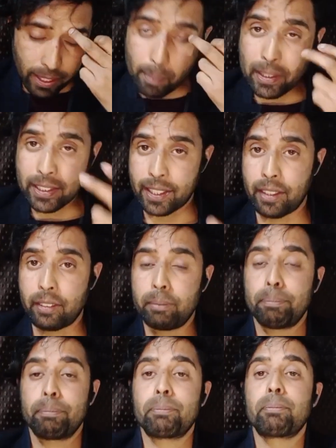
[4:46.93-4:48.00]
Number second,
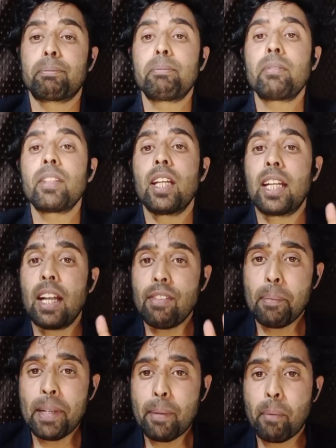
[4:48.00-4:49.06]

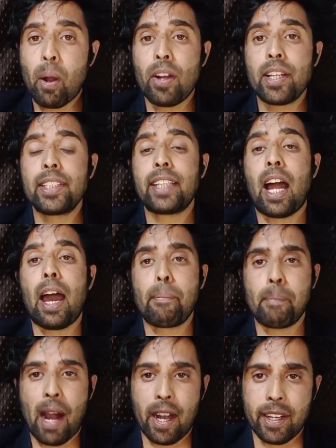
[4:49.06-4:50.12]
government bodies are
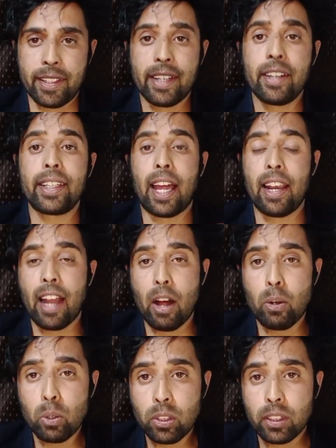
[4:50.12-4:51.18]
barred. They are not
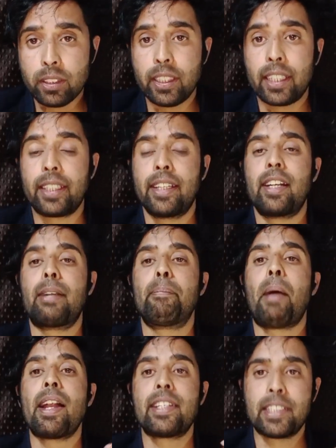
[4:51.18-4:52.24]
allowed. They cannot
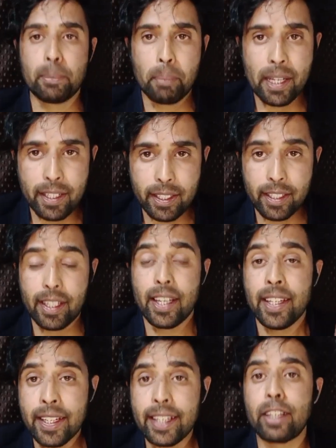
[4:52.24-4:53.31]
participate in
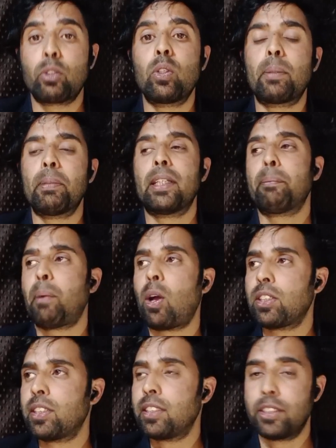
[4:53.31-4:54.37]
any recruitment
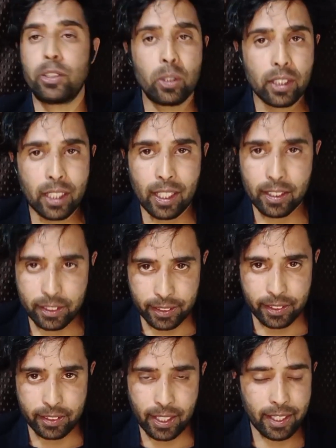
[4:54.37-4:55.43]
process during
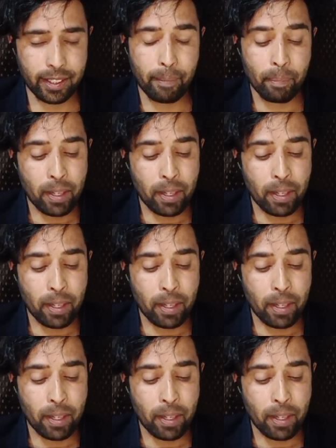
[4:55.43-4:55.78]
elections, right?